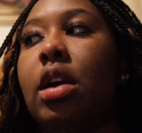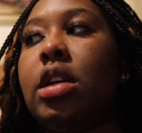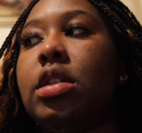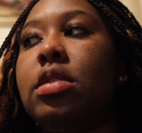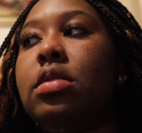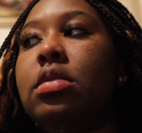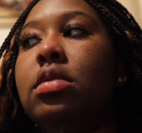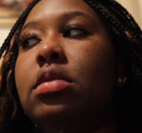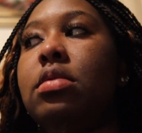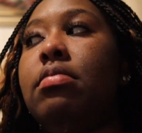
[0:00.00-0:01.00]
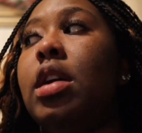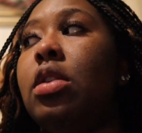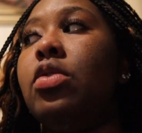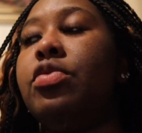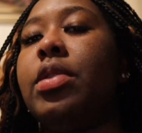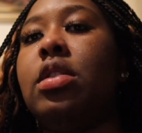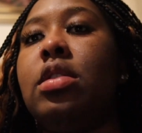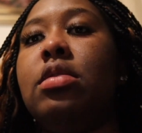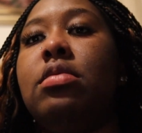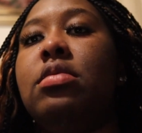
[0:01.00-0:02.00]
Marcus, more than that. My nose
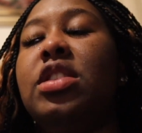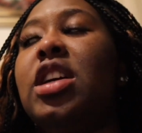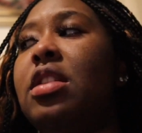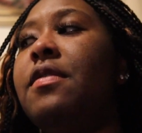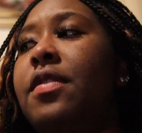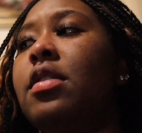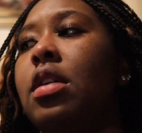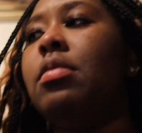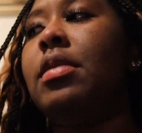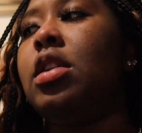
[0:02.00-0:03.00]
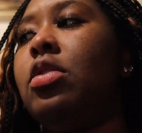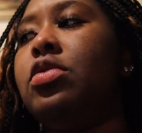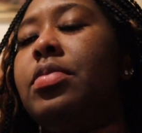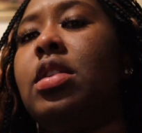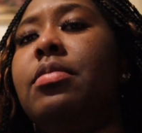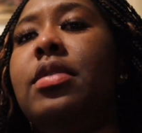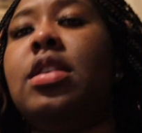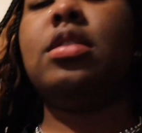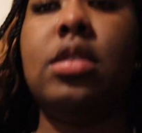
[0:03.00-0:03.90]
burning. Shut the fuck up. My nose burning, bro.